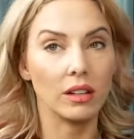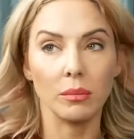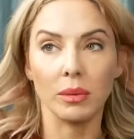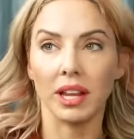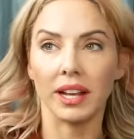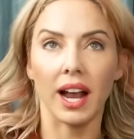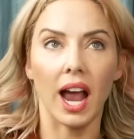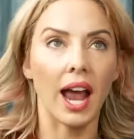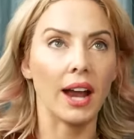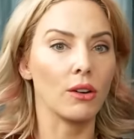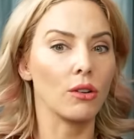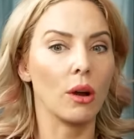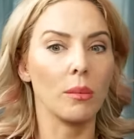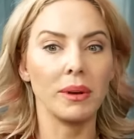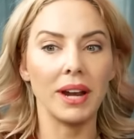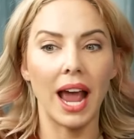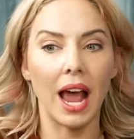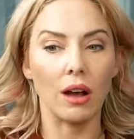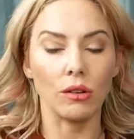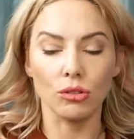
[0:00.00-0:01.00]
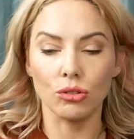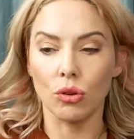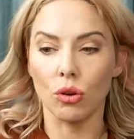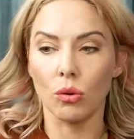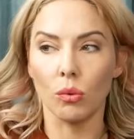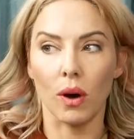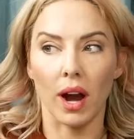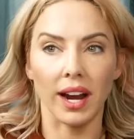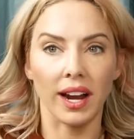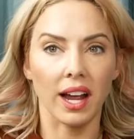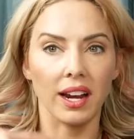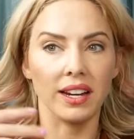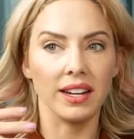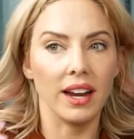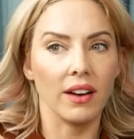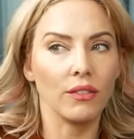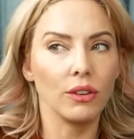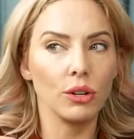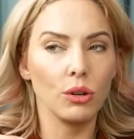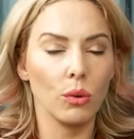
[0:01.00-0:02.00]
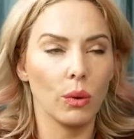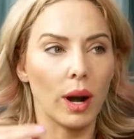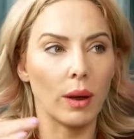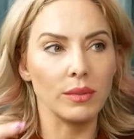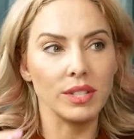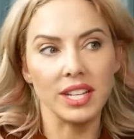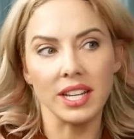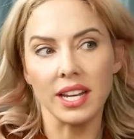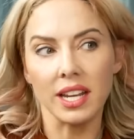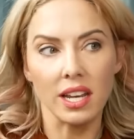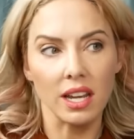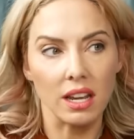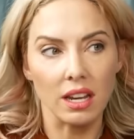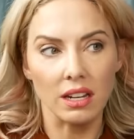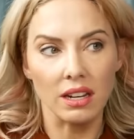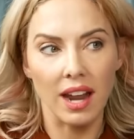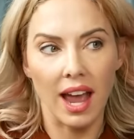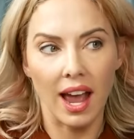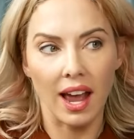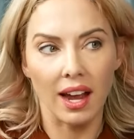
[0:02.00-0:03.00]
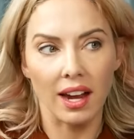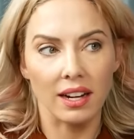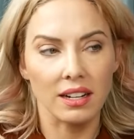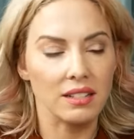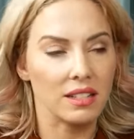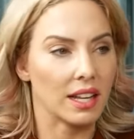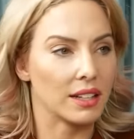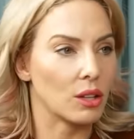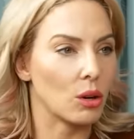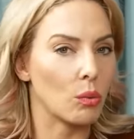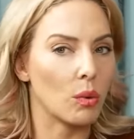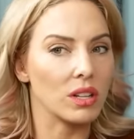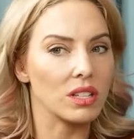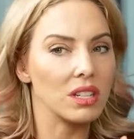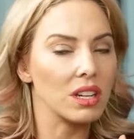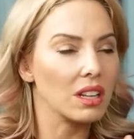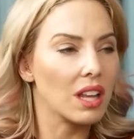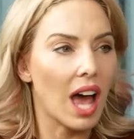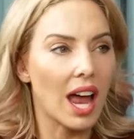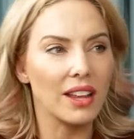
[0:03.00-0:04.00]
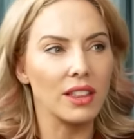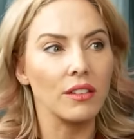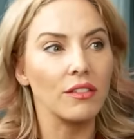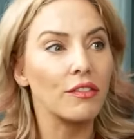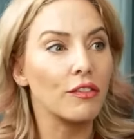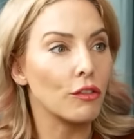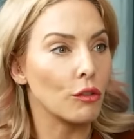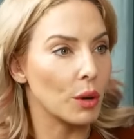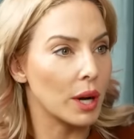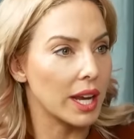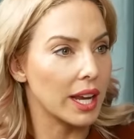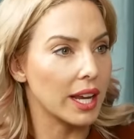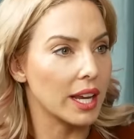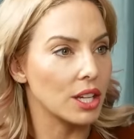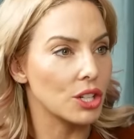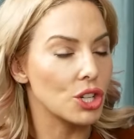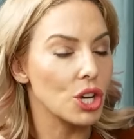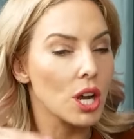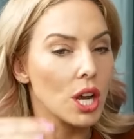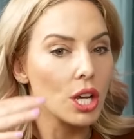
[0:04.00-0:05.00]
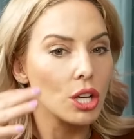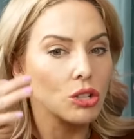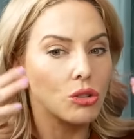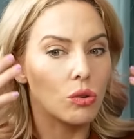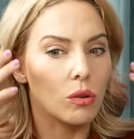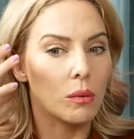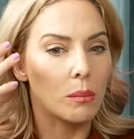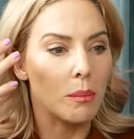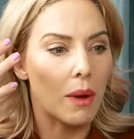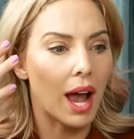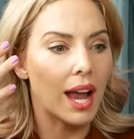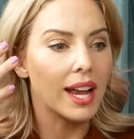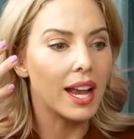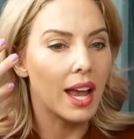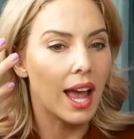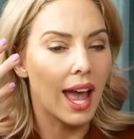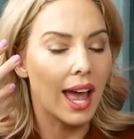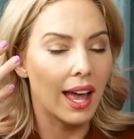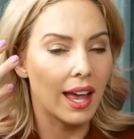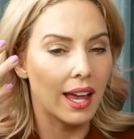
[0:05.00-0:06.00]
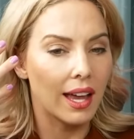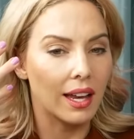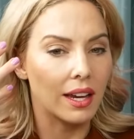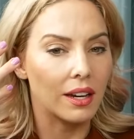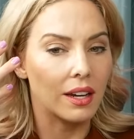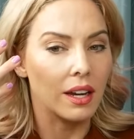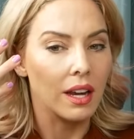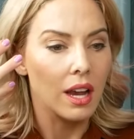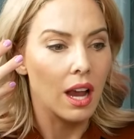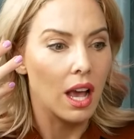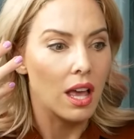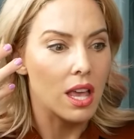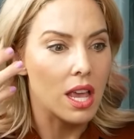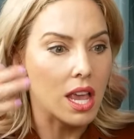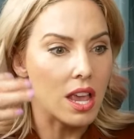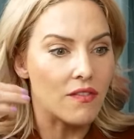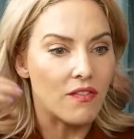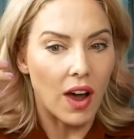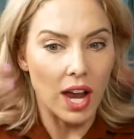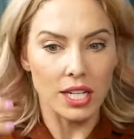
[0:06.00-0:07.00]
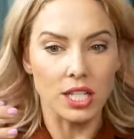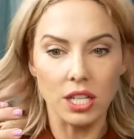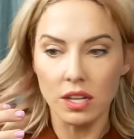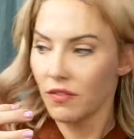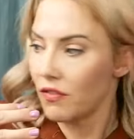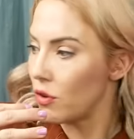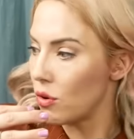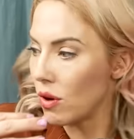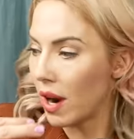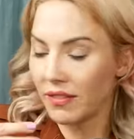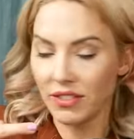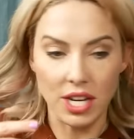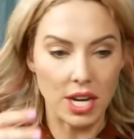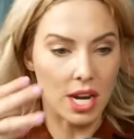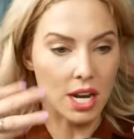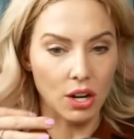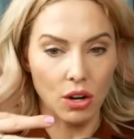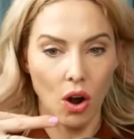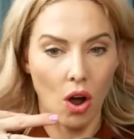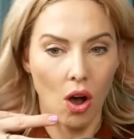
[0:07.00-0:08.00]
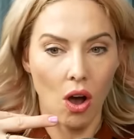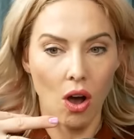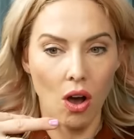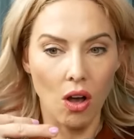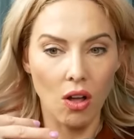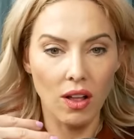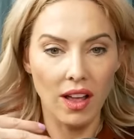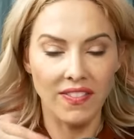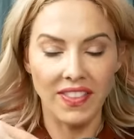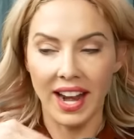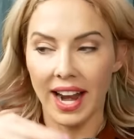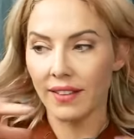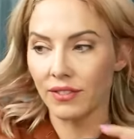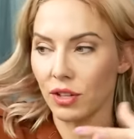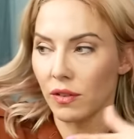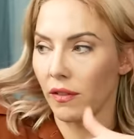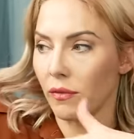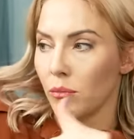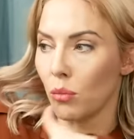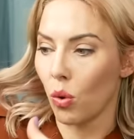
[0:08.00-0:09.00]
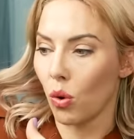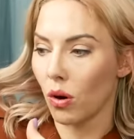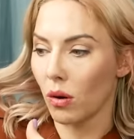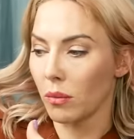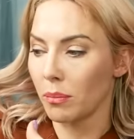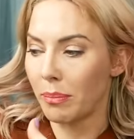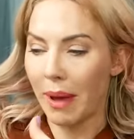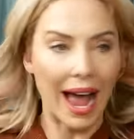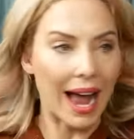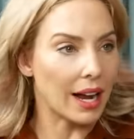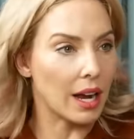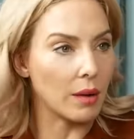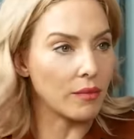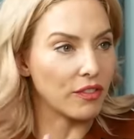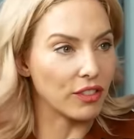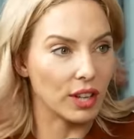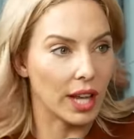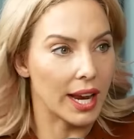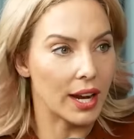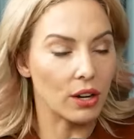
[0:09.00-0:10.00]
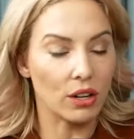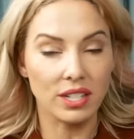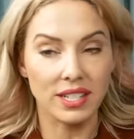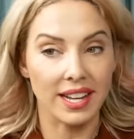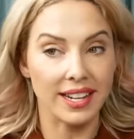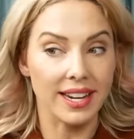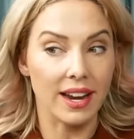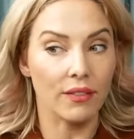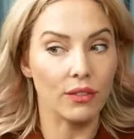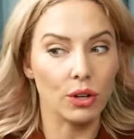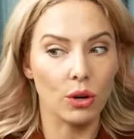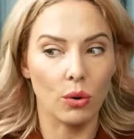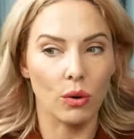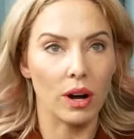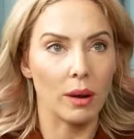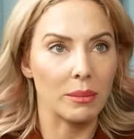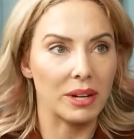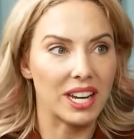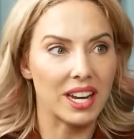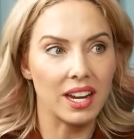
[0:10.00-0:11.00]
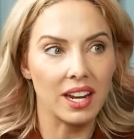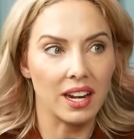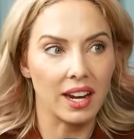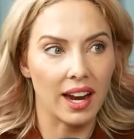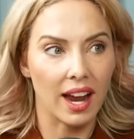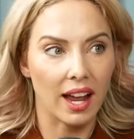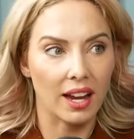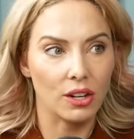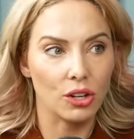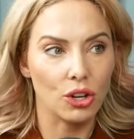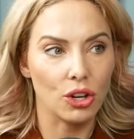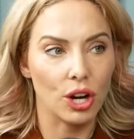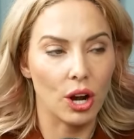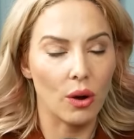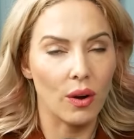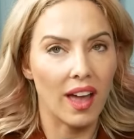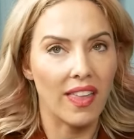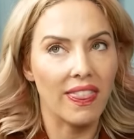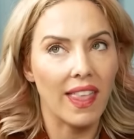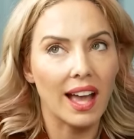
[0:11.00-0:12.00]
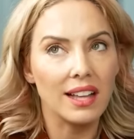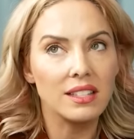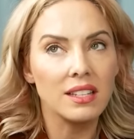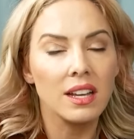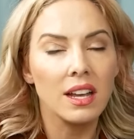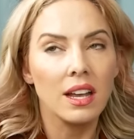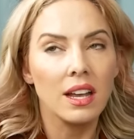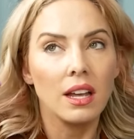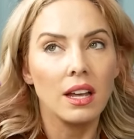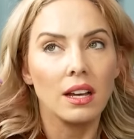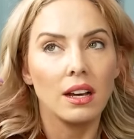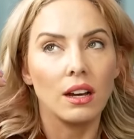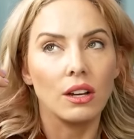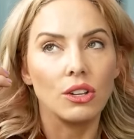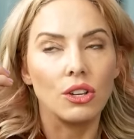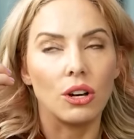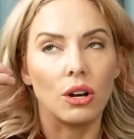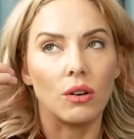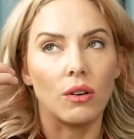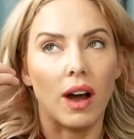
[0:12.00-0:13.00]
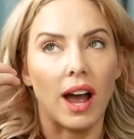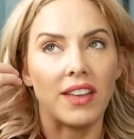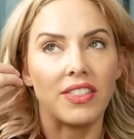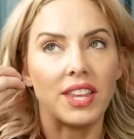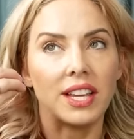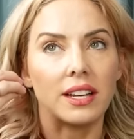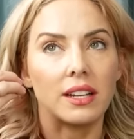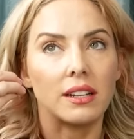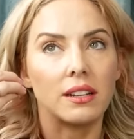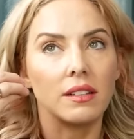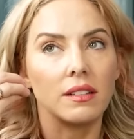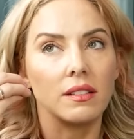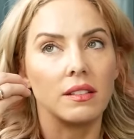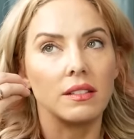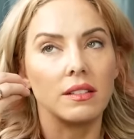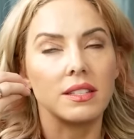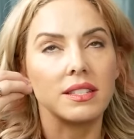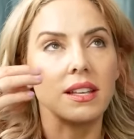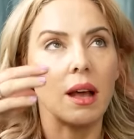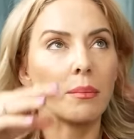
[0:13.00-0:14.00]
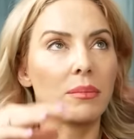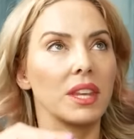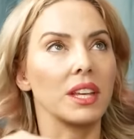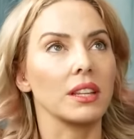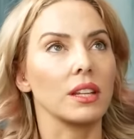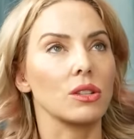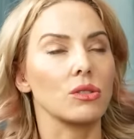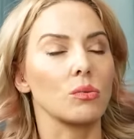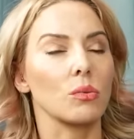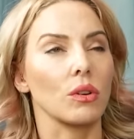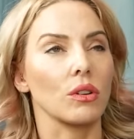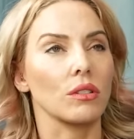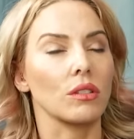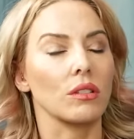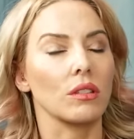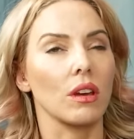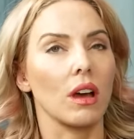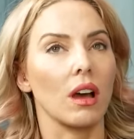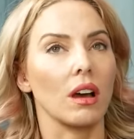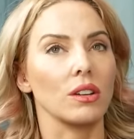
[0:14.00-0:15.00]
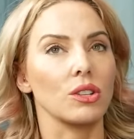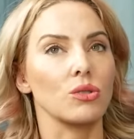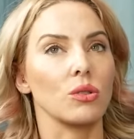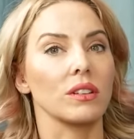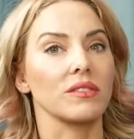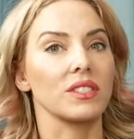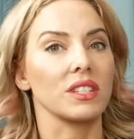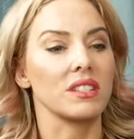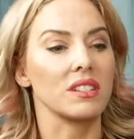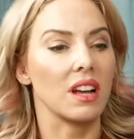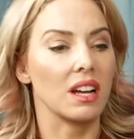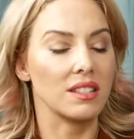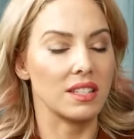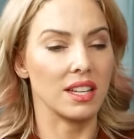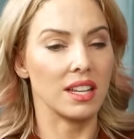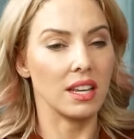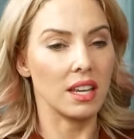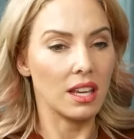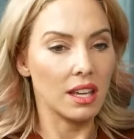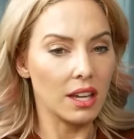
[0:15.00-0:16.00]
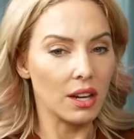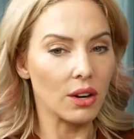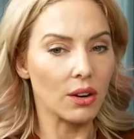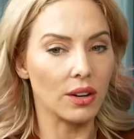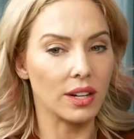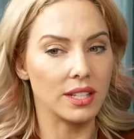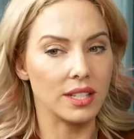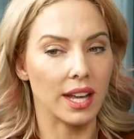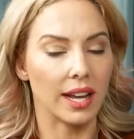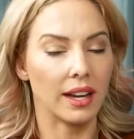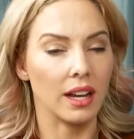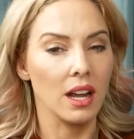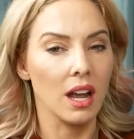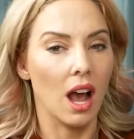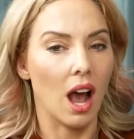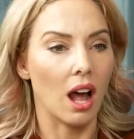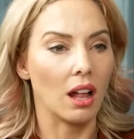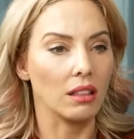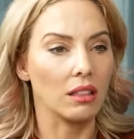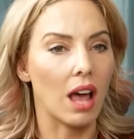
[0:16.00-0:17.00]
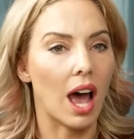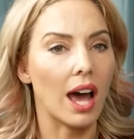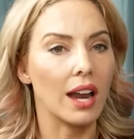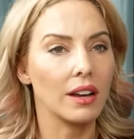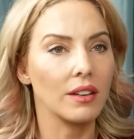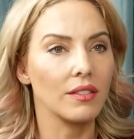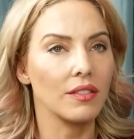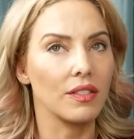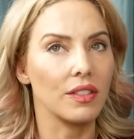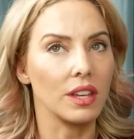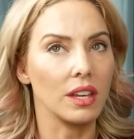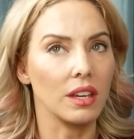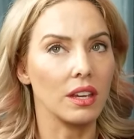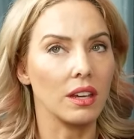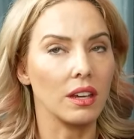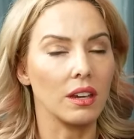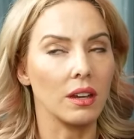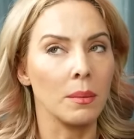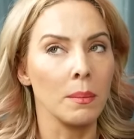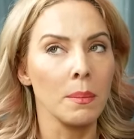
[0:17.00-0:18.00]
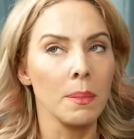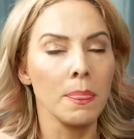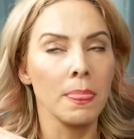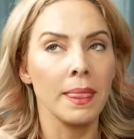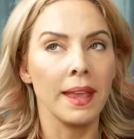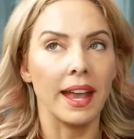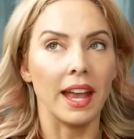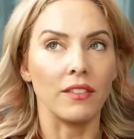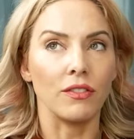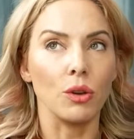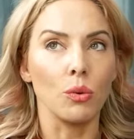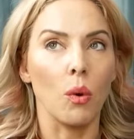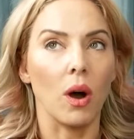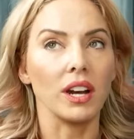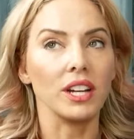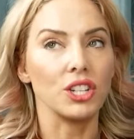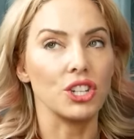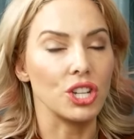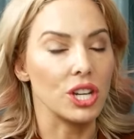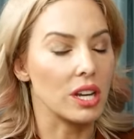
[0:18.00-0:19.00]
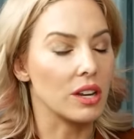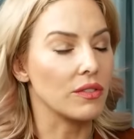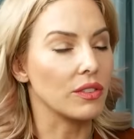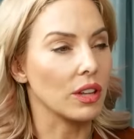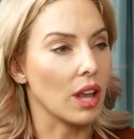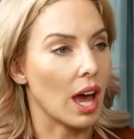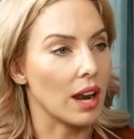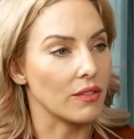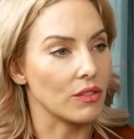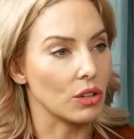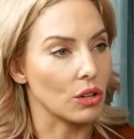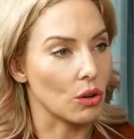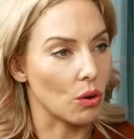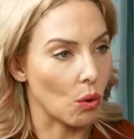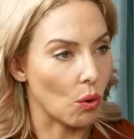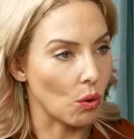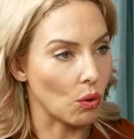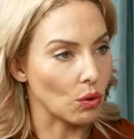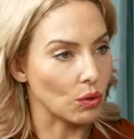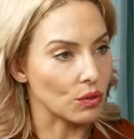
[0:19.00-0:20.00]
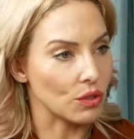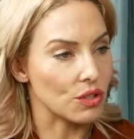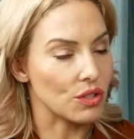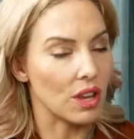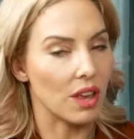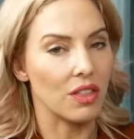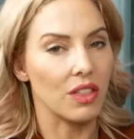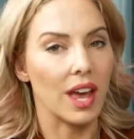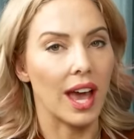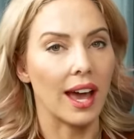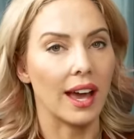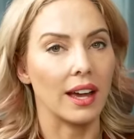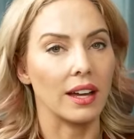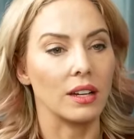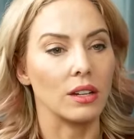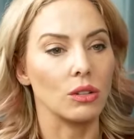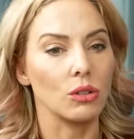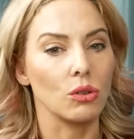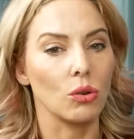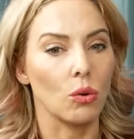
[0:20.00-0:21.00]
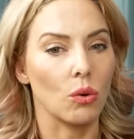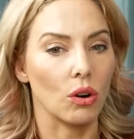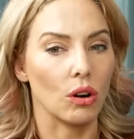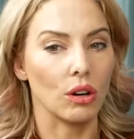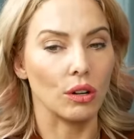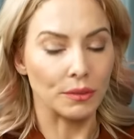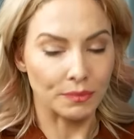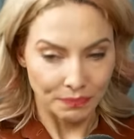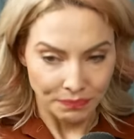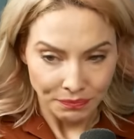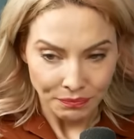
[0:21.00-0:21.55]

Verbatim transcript: but like I grew up in a household where I kind of never knew what I was going to eat next. Like there wasn't a lot in the fridge. So in my head, if I see food, I have to eat it all. And then I have to have more backup for later because I never know when I'm going to eat again, you know? And that's, you know, I think something that's worth sort of discussing here is like a lot of the, if you want to achieve a lot of the goals that your